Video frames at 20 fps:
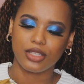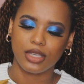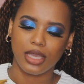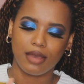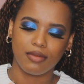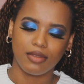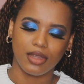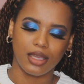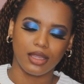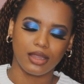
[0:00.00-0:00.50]
You
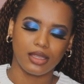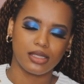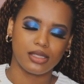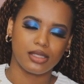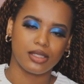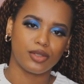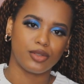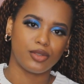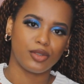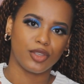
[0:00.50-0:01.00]
have like
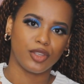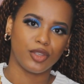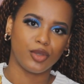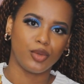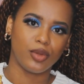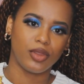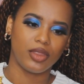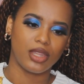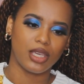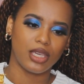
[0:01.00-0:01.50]
this little
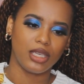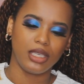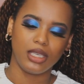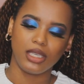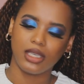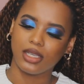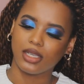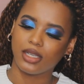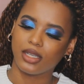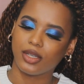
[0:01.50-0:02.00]
cute thingy
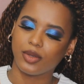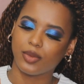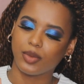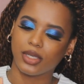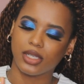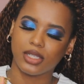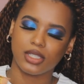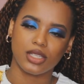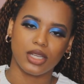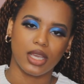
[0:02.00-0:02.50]
here,
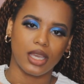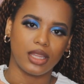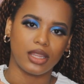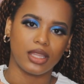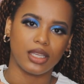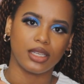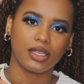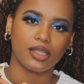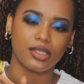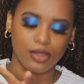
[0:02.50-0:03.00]
which I
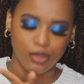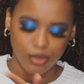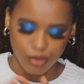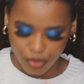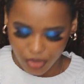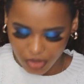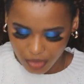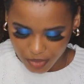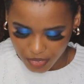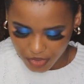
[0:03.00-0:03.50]
think is
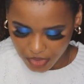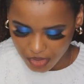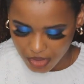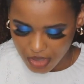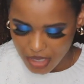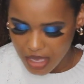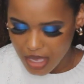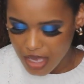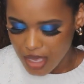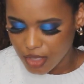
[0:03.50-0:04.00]

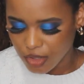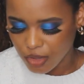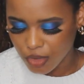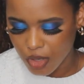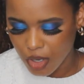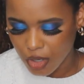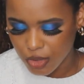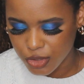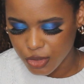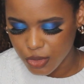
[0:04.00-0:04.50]
adorable. You
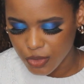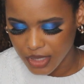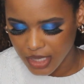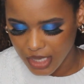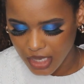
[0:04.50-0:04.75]
also